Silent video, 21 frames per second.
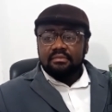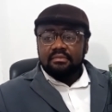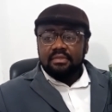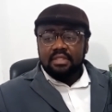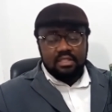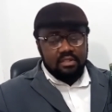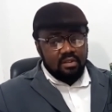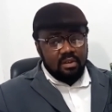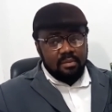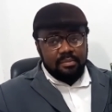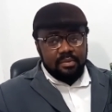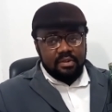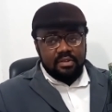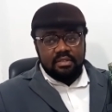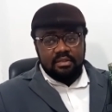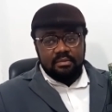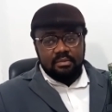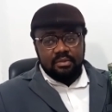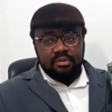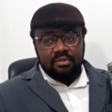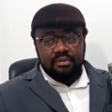It's not
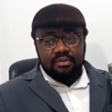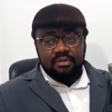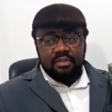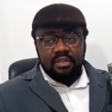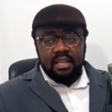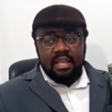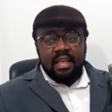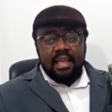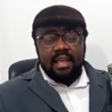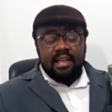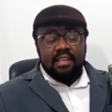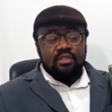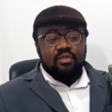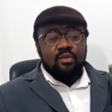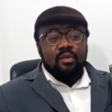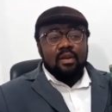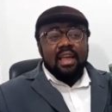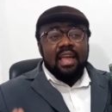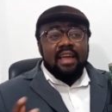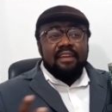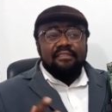possible. And
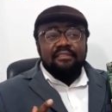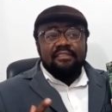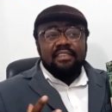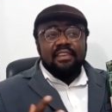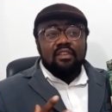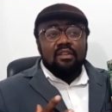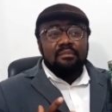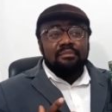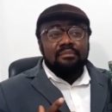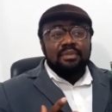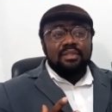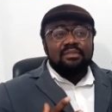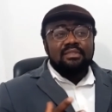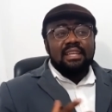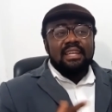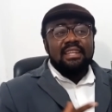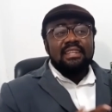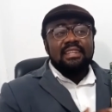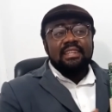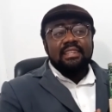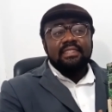so every
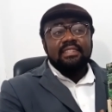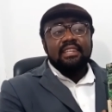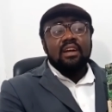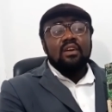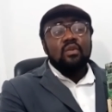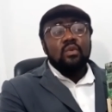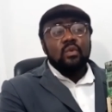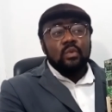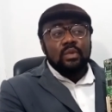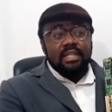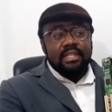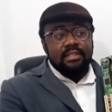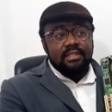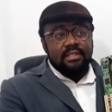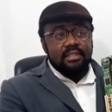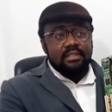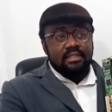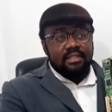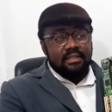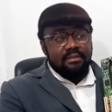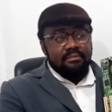computer needs a cooling
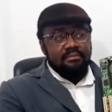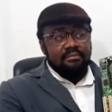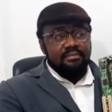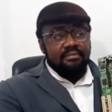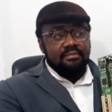system.